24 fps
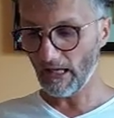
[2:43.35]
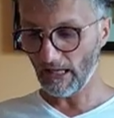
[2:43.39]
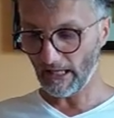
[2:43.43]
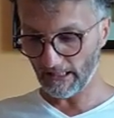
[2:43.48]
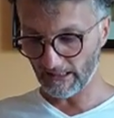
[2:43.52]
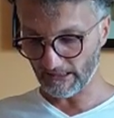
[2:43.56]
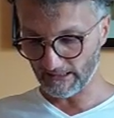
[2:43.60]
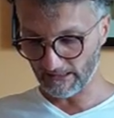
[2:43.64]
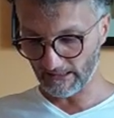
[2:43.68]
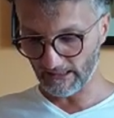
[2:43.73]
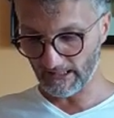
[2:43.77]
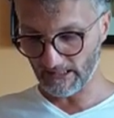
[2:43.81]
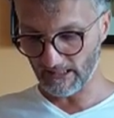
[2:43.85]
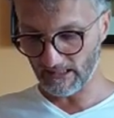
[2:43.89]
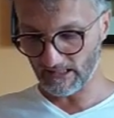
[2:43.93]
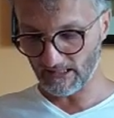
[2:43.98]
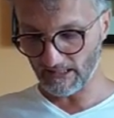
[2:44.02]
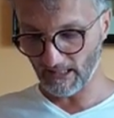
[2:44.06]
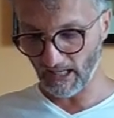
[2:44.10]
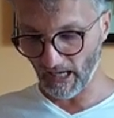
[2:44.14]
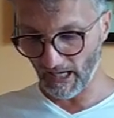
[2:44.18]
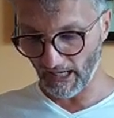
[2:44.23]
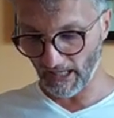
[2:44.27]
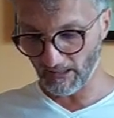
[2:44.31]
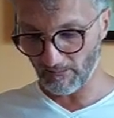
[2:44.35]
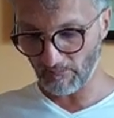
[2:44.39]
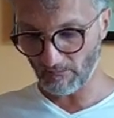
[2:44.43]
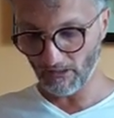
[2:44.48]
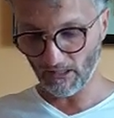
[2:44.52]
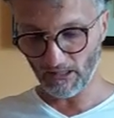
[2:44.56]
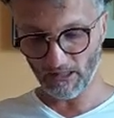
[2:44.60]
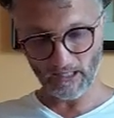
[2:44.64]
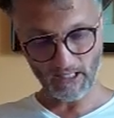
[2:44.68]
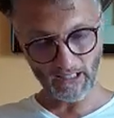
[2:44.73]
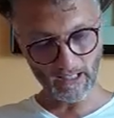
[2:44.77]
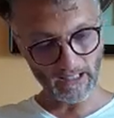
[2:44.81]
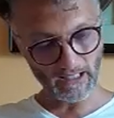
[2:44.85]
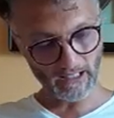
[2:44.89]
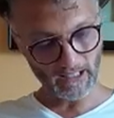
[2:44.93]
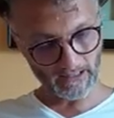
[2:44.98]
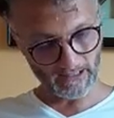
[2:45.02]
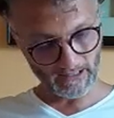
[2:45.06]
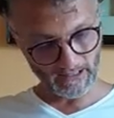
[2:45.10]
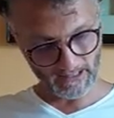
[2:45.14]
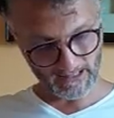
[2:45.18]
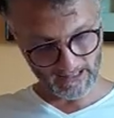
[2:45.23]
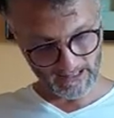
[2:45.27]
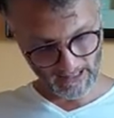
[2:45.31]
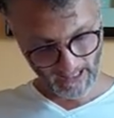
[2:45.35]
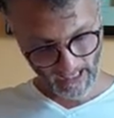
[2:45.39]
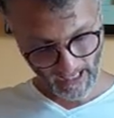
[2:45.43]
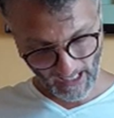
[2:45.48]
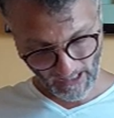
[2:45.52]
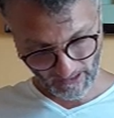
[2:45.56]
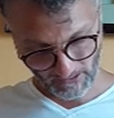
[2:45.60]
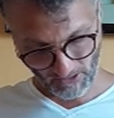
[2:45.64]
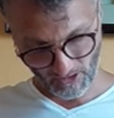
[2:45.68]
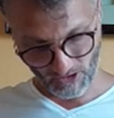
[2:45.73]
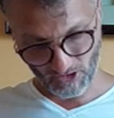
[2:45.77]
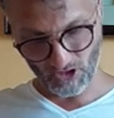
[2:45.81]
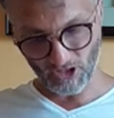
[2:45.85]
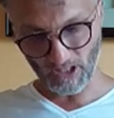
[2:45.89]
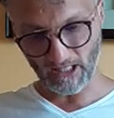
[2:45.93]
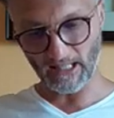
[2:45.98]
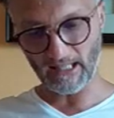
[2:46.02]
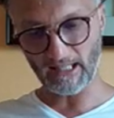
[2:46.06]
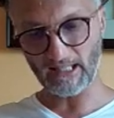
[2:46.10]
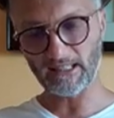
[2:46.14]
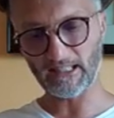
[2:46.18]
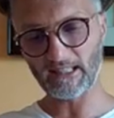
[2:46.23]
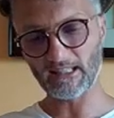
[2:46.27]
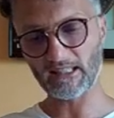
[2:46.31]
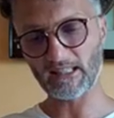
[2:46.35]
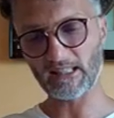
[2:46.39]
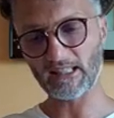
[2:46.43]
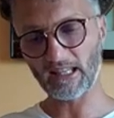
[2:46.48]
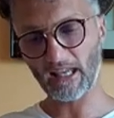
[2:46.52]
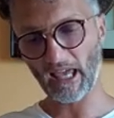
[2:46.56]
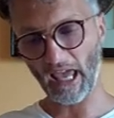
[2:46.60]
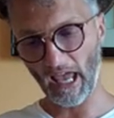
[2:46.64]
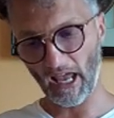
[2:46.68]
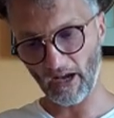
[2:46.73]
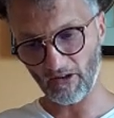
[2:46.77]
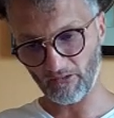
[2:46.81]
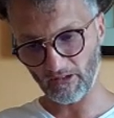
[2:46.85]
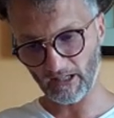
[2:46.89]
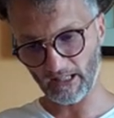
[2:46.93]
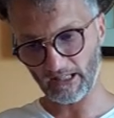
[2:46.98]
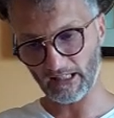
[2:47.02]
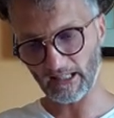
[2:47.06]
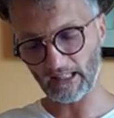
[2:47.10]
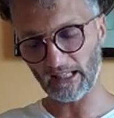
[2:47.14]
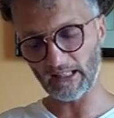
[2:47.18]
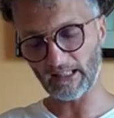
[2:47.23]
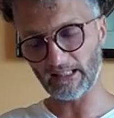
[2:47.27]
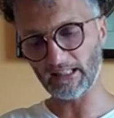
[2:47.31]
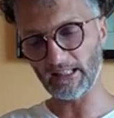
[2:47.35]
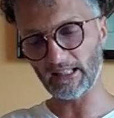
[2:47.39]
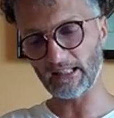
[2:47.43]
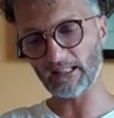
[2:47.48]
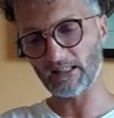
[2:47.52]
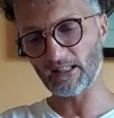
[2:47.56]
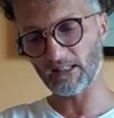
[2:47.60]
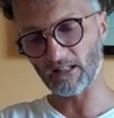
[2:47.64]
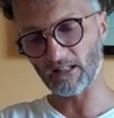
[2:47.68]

It needs time, it needs energy, it needs caring, it needs